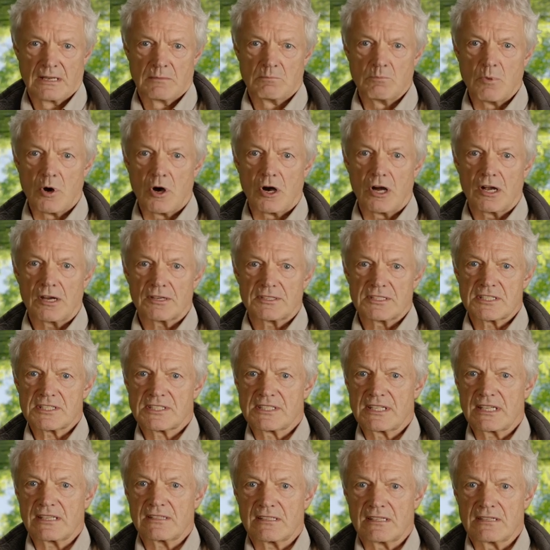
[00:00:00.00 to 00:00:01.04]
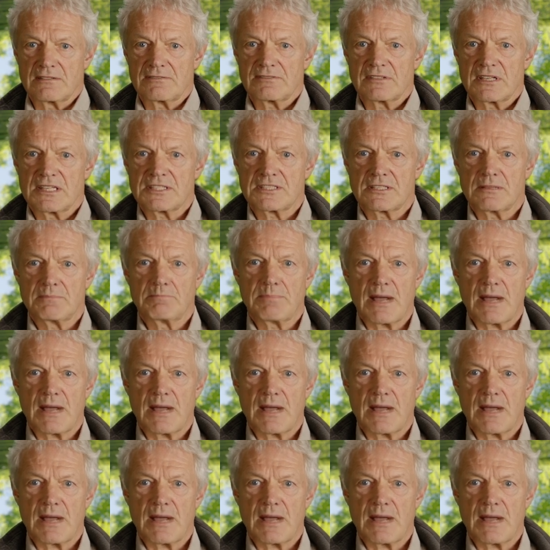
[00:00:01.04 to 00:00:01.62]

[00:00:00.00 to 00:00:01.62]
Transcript: More distinctive is the